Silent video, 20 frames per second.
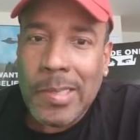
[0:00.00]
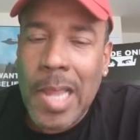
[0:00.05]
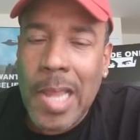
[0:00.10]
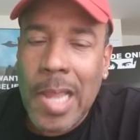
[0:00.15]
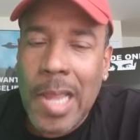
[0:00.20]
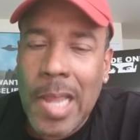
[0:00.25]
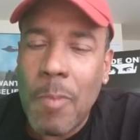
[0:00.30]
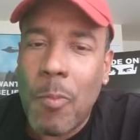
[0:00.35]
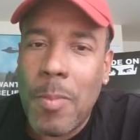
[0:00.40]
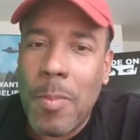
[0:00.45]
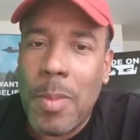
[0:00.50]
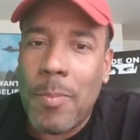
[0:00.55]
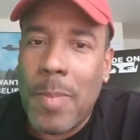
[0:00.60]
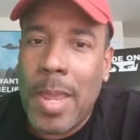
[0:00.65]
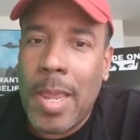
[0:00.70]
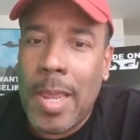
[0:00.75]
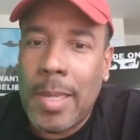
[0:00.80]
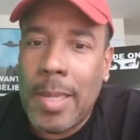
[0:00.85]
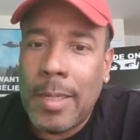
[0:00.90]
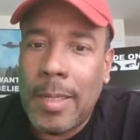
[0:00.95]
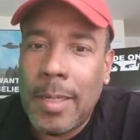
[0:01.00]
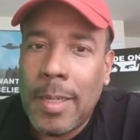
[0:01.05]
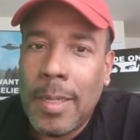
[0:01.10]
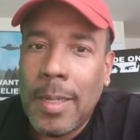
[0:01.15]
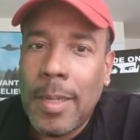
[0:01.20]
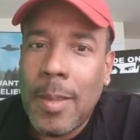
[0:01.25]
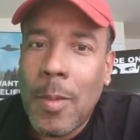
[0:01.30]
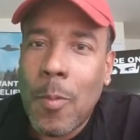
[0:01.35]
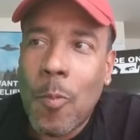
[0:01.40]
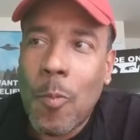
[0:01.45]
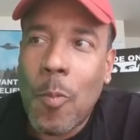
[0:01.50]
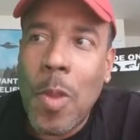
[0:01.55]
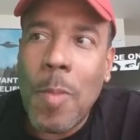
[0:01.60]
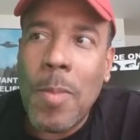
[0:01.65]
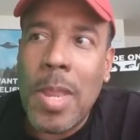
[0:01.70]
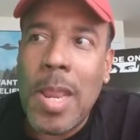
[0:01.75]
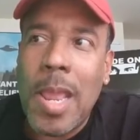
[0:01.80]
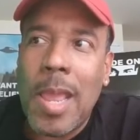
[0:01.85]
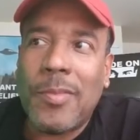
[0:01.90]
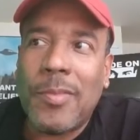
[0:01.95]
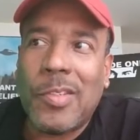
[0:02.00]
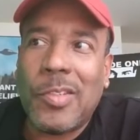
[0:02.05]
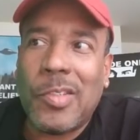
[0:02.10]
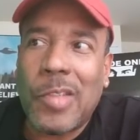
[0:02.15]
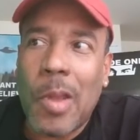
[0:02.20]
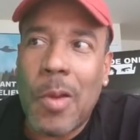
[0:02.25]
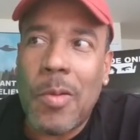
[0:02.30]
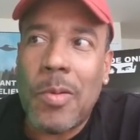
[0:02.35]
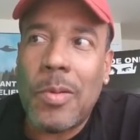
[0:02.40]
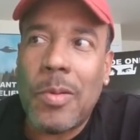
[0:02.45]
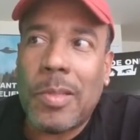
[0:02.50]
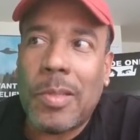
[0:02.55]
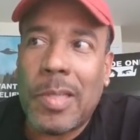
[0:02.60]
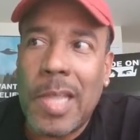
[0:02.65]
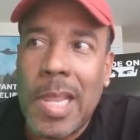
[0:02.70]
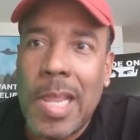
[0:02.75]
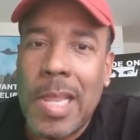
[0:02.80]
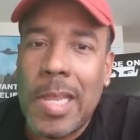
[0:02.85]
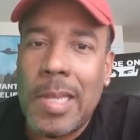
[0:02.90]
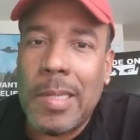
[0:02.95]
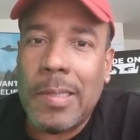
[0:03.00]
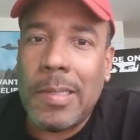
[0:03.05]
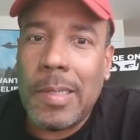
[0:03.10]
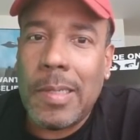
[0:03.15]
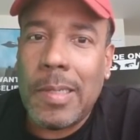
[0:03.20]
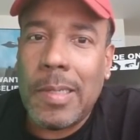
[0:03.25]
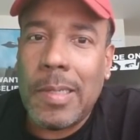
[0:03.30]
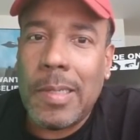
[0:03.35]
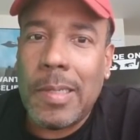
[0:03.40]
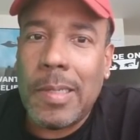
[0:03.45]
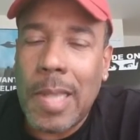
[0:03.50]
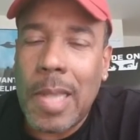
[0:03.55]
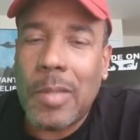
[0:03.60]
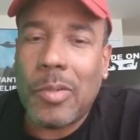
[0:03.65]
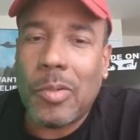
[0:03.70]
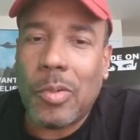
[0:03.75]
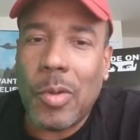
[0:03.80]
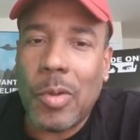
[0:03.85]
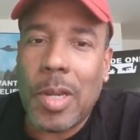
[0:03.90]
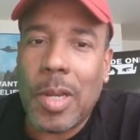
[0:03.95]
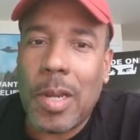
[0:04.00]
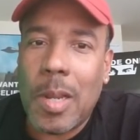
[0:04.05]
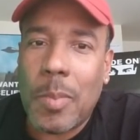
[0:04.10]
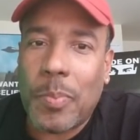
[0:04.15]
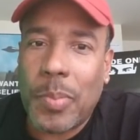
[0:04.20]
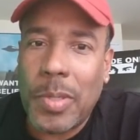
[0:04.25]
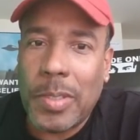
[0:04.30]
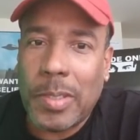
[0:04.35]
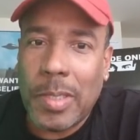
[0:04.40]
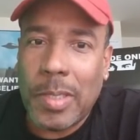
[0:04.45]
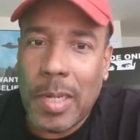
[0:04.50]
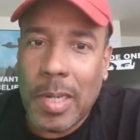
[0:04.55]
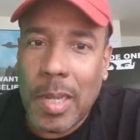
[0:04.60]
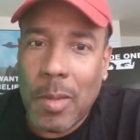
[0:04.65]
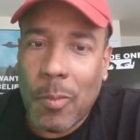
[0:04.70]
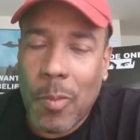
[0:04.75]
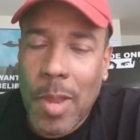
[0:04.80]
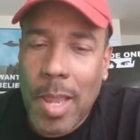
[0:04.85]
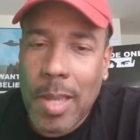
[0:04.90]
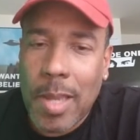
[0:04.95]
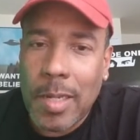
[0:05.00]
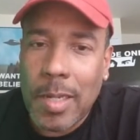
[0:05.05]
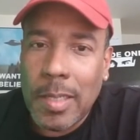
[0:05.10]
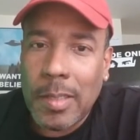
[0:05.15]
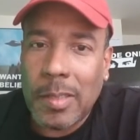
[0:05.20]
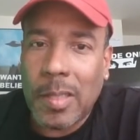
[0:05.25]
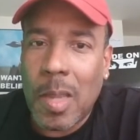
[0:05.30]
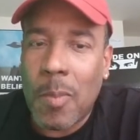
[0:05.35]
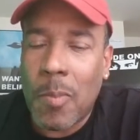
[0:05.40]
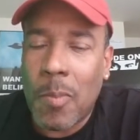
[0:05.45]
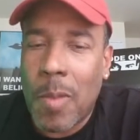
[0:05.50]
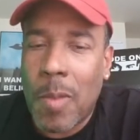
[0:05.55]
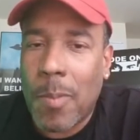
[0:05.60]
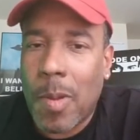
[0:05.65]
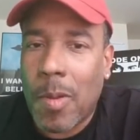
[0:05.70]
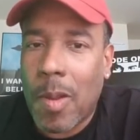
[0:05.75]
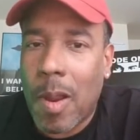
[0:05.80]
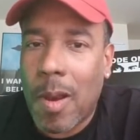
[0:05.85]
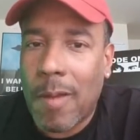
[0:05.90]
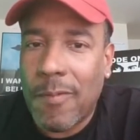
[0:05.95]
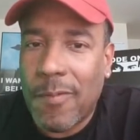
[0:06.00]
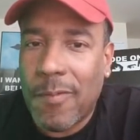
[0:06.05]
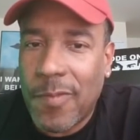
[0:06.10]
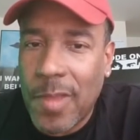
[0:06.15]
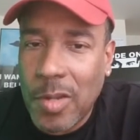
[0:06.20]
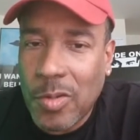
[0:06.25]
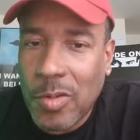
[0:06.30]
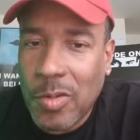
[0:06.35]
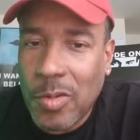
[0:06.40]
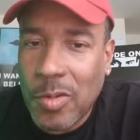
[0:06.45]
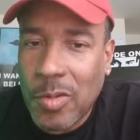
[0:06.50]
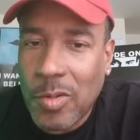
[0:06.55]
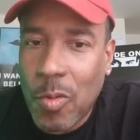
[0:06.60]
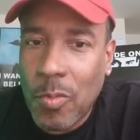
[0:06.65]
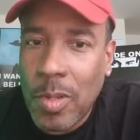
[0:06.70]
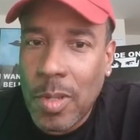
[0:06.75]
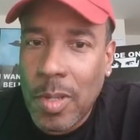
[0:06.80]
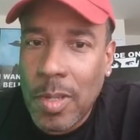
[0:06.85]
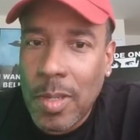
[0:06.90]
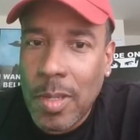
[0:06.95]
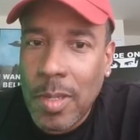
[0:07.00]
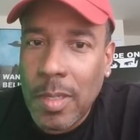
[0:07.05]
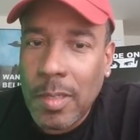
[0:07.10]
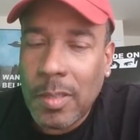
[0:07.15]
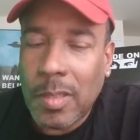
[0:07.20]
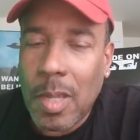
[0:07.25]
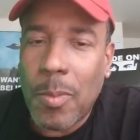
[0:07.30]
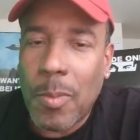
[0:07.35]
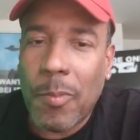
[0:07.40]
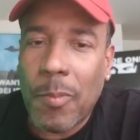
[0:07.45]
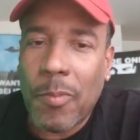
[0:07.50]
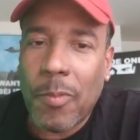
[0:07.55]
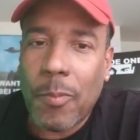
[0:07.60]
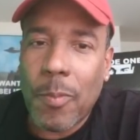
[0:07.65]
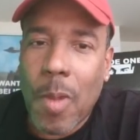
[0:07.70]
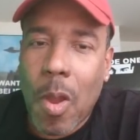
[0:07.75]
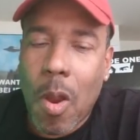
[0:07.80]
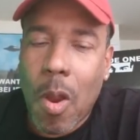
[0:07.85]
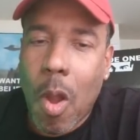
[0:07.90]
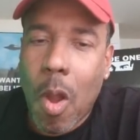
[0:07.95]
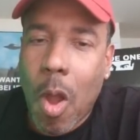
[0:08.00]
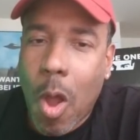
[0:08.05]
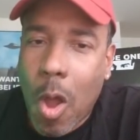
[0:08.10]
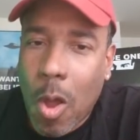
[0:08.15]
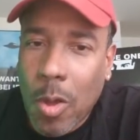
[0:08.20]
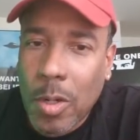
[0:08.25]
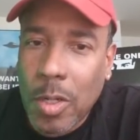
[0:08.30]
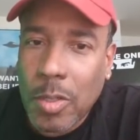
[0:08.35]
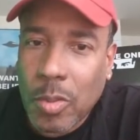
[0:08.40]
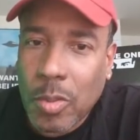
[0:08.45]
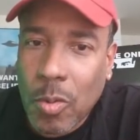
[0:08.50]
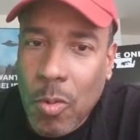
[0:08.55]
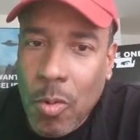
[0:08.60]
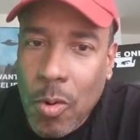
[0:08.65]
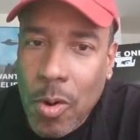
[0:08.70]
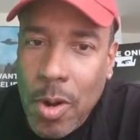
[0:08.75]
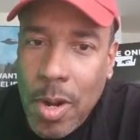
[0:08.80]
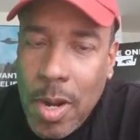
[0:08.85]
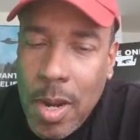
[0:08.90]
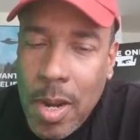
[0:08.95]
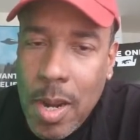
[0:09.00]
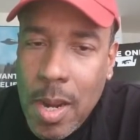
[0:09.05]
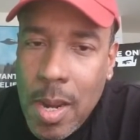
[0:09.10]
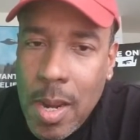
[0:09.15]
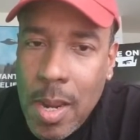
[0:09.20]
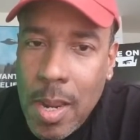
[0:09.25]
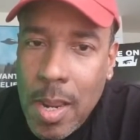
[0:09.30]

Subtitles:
Same with women, man. Women have certain things that trigger their pussy to get wet. Some of them are visual. Some of them are auditory.